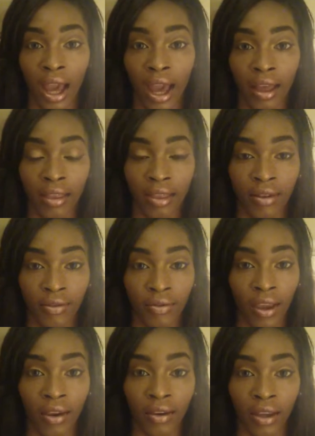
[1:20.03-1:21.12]
at the
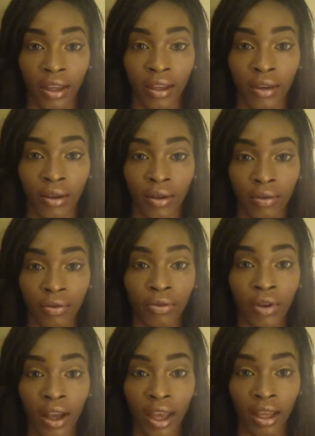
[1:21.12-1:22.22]
very
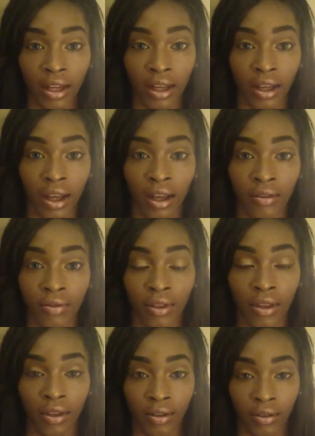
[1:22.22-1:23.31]
front of
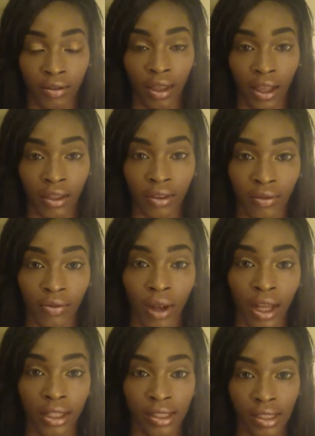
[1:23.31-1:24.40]
the like the
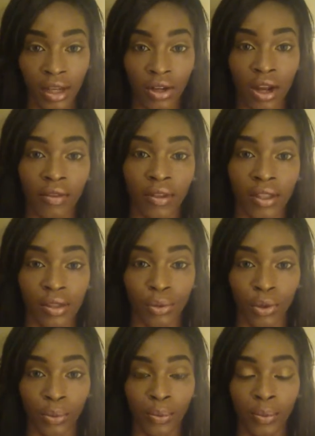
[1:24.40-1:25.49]
front and center of this
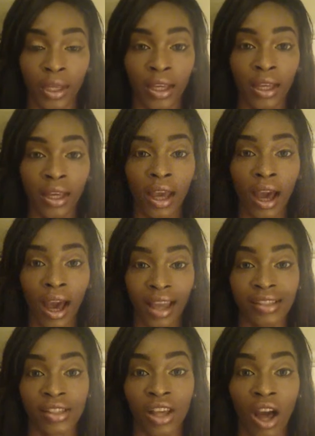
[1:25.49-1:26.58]
room i
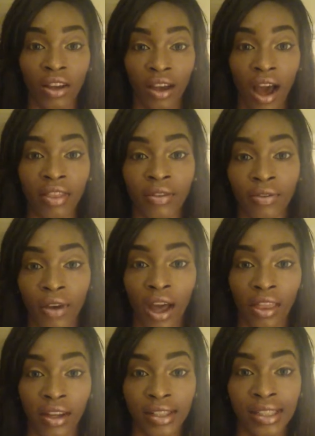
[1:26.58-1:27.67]
saw god the
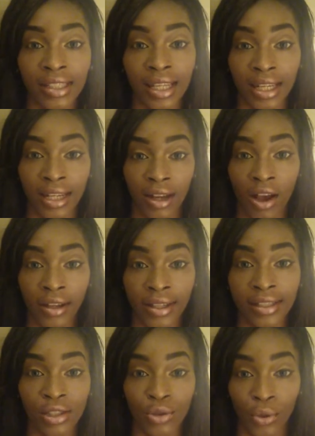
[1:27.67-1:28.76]
father seated on
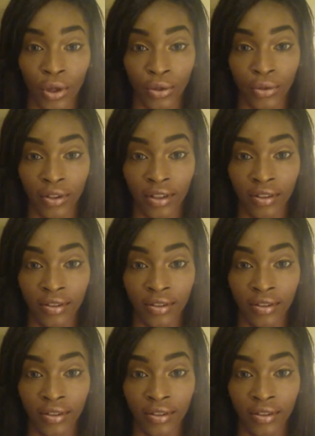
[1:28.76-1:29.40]
his throne